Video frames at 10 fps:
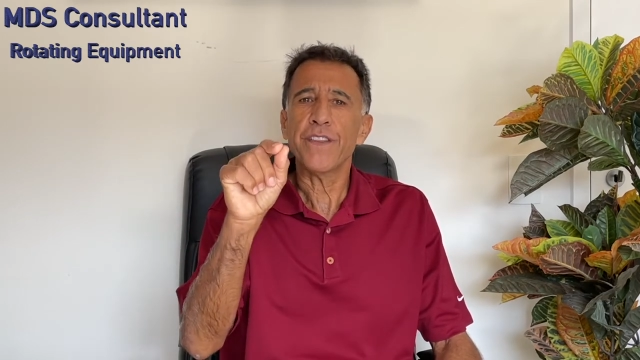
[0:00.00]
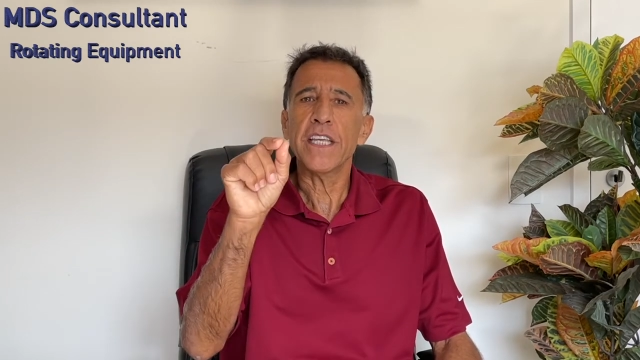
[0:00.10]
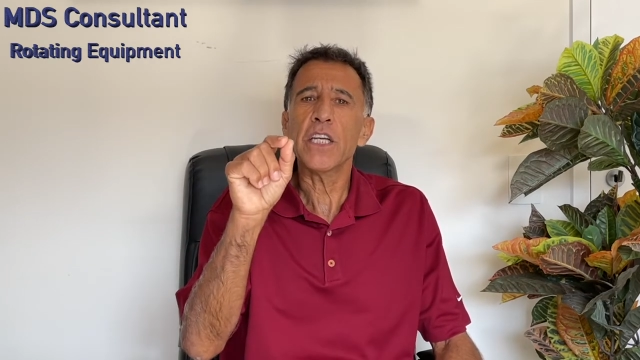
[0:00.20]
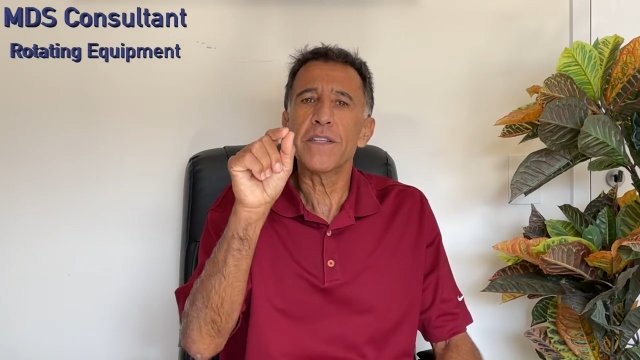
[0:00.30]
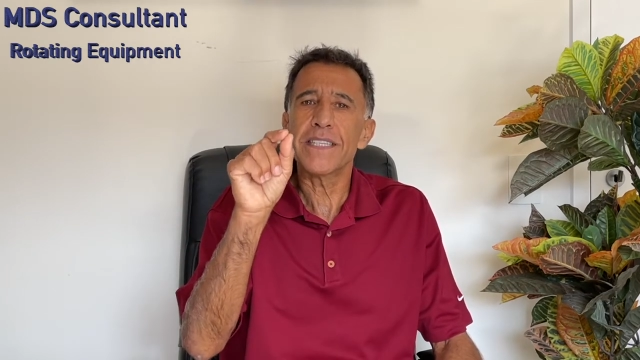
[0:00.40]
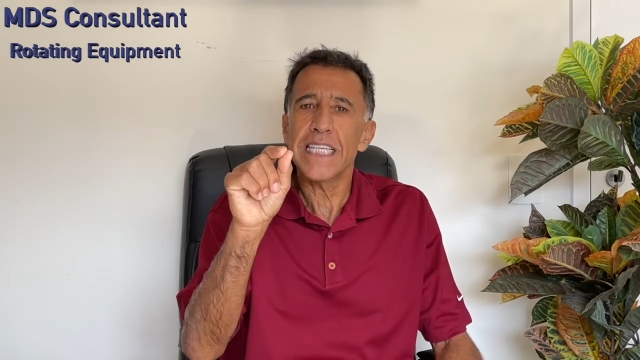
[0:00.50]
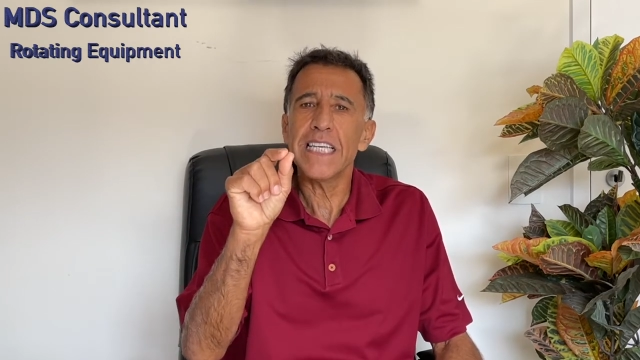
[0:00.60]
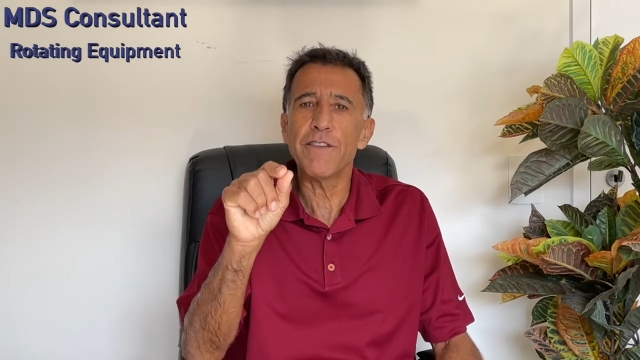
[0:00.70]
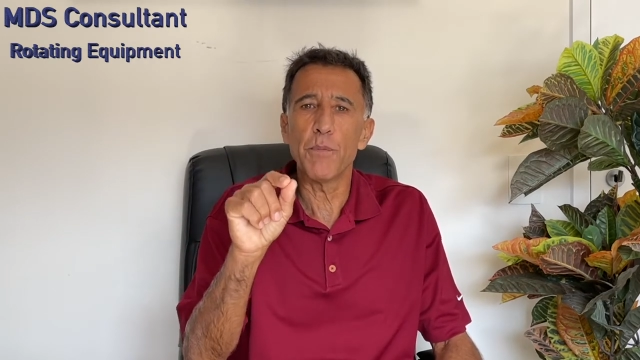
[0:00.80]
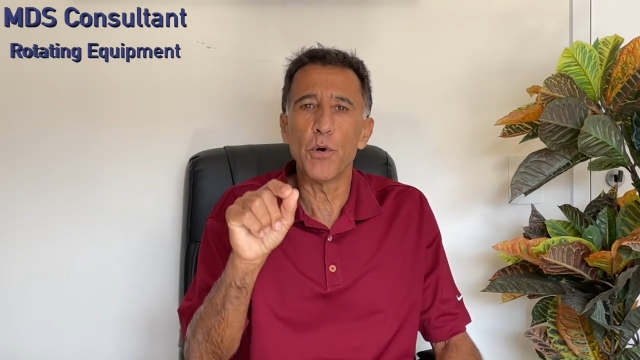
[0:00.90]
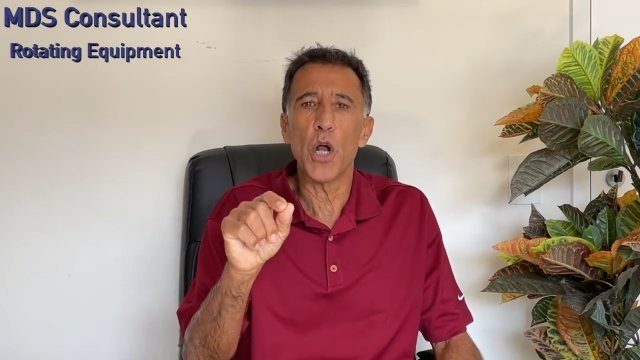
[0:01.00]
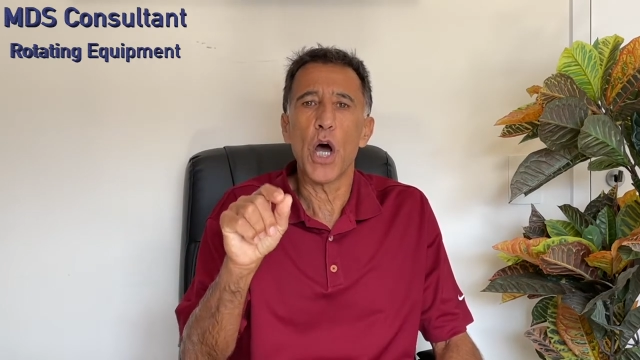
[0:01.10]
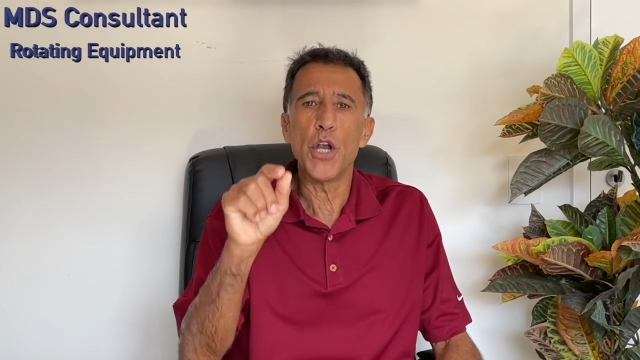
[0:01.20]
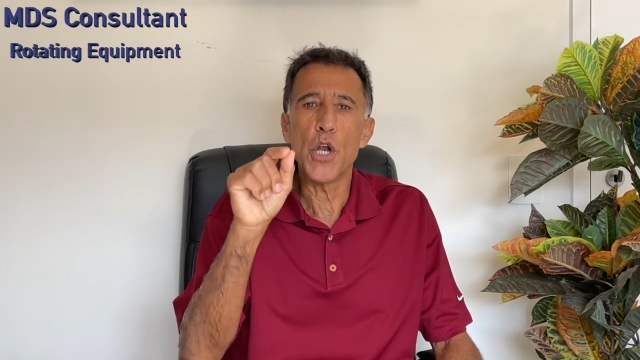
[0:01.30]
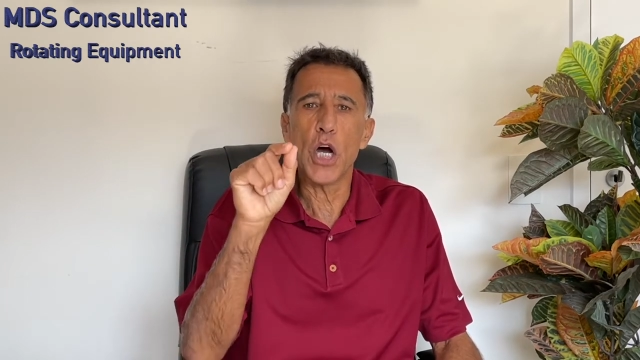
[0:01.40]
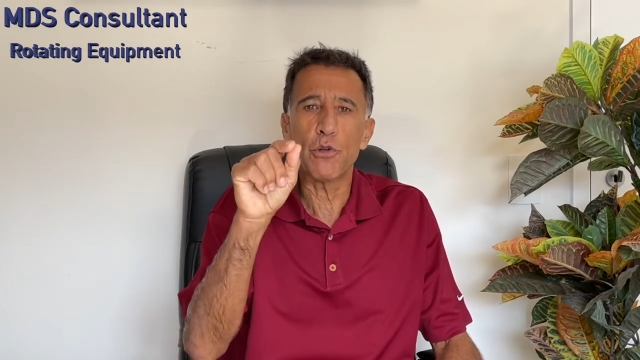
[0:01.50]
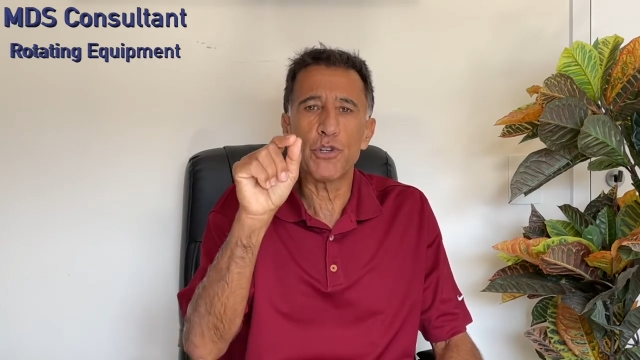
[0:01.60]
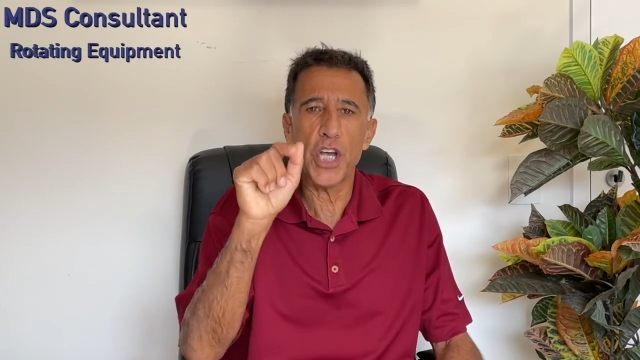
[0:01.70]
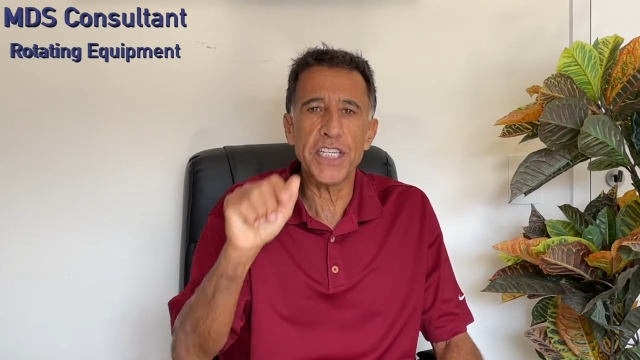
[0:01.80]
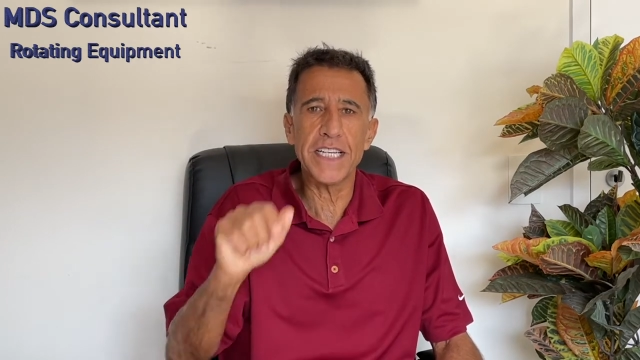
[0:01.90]
conceivable not to
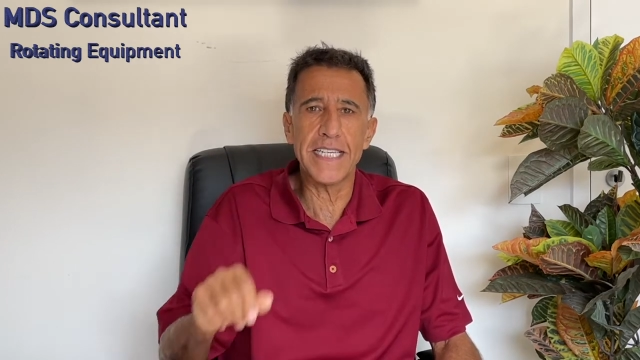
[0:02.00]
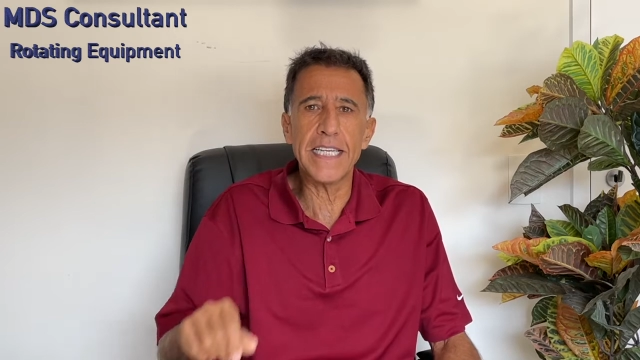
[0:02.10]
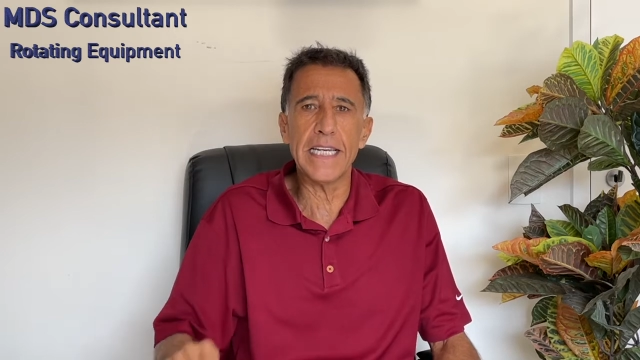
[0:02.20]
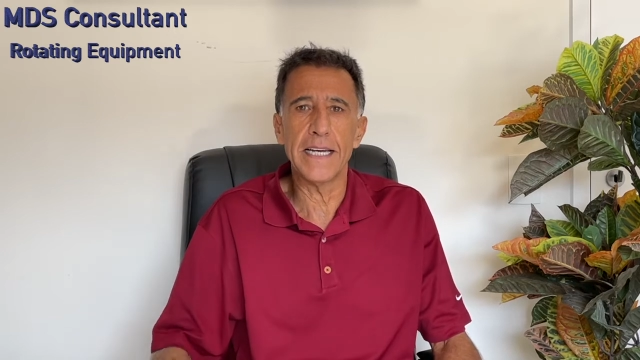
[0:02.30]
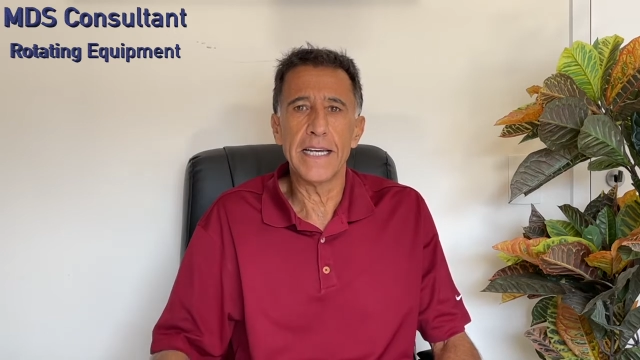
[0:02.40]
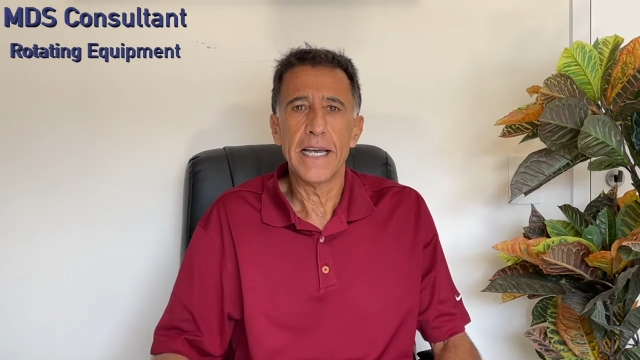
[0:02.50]
change the seal